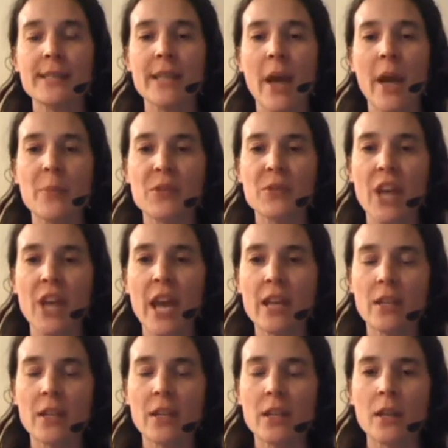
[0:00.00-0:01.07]
steps are
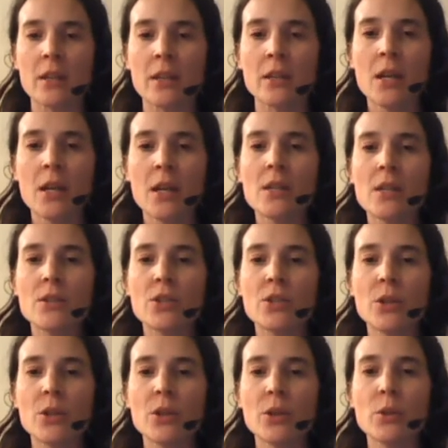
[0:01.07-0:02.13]
taken
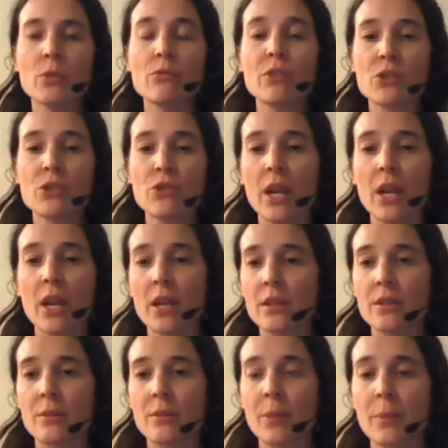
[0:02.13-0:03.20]
to restrict
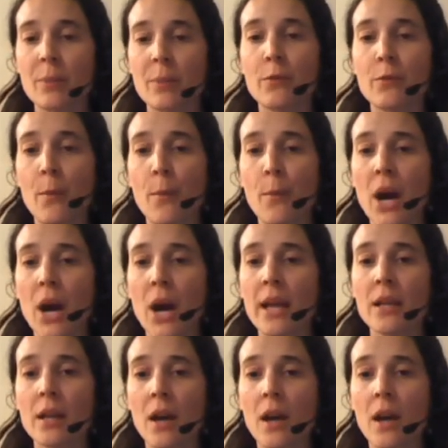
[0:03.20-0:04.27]
people from
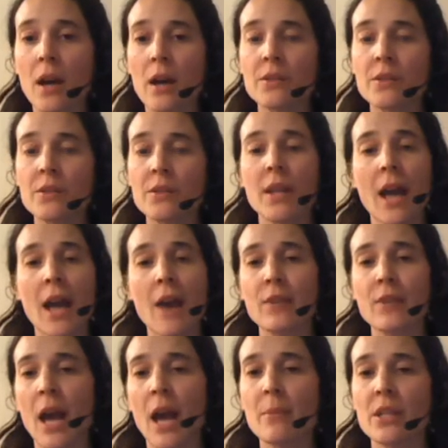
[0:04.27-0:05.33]
buying guns and
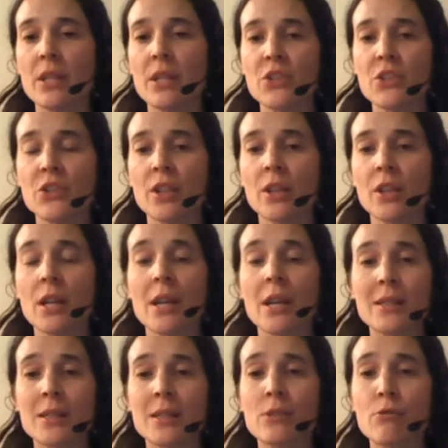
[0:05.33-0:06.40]
having ammunition
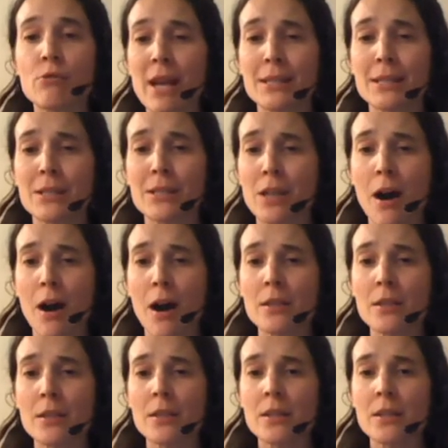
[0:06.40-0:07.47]
is a great
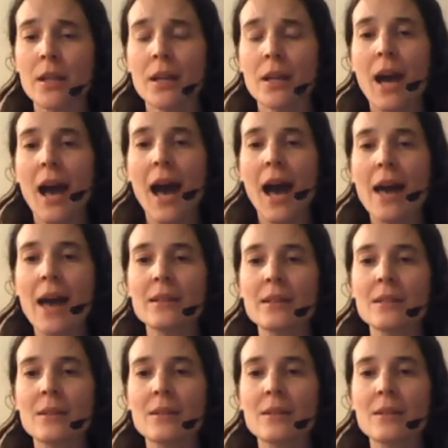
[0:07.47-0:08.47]
start. And